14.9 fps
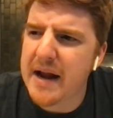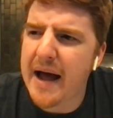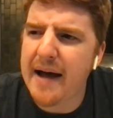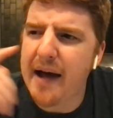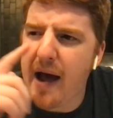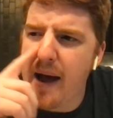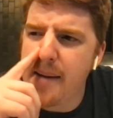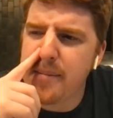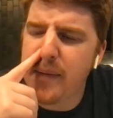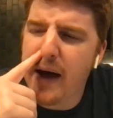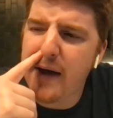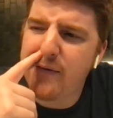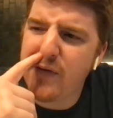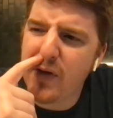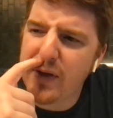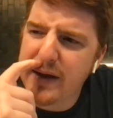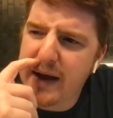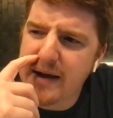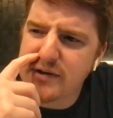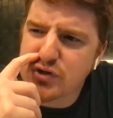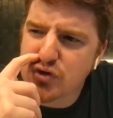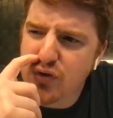I feel like
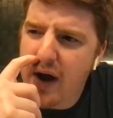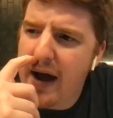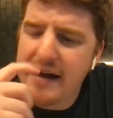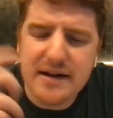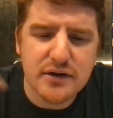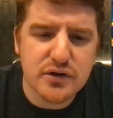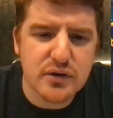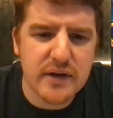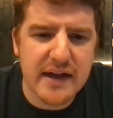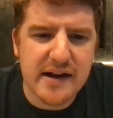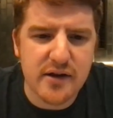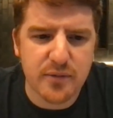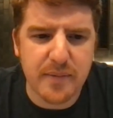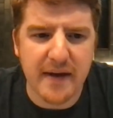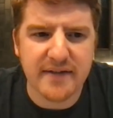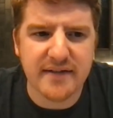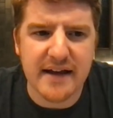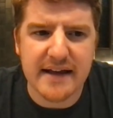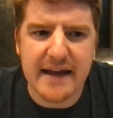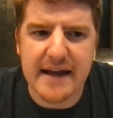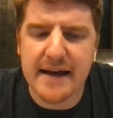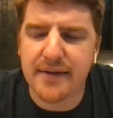I try and do that as best I
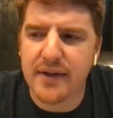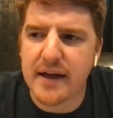can.